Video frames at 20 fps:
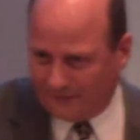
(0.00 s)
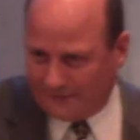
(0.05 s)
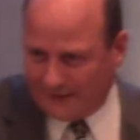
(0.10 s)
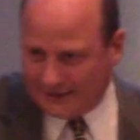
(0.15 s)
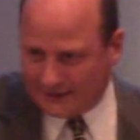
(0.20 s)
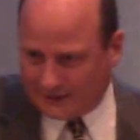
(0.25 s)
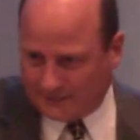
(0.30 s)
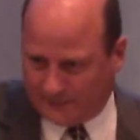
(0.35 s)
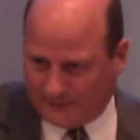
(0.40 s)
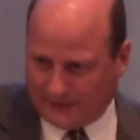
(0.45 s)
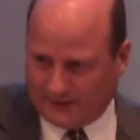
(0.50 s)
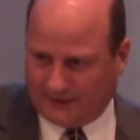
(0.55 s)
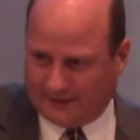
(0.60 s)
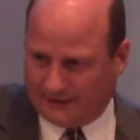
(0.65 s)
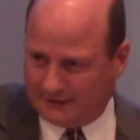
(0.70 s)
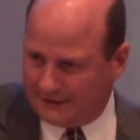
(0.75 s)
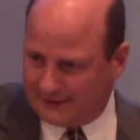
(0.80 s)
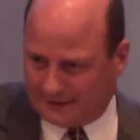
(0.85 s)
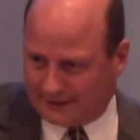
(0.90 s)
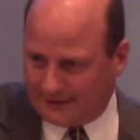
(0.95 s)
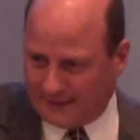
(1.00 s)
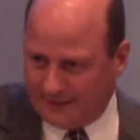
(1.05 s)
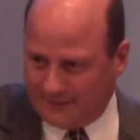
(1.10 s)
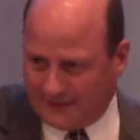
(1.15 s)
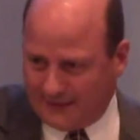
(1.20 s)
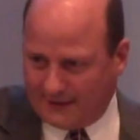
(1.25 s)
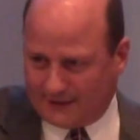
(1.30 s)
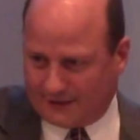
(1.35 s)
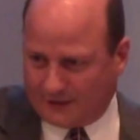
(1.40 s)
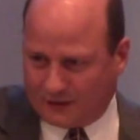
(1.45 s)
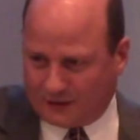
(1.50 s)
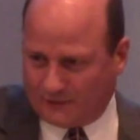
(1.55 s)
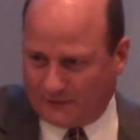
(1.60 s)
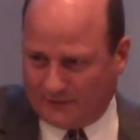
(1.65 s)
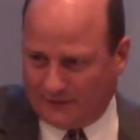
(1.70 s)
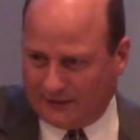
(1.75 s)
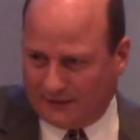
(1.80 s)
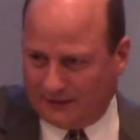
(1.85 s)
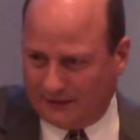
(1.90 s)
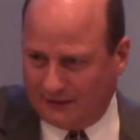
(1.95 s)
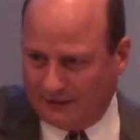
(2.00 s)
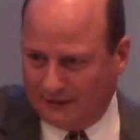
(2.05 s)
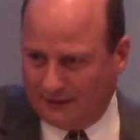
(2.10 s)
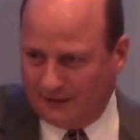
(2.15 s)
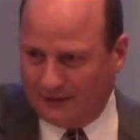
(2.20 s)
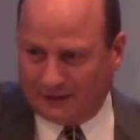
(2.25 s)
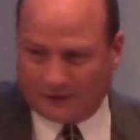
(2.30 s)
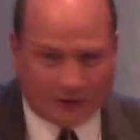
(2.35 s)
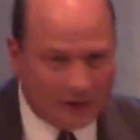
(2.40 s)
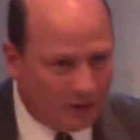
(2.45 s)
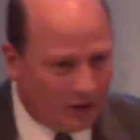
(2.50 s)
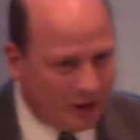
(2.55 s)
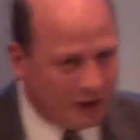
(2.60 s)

of that spirit. It's the same thing as our spirit. So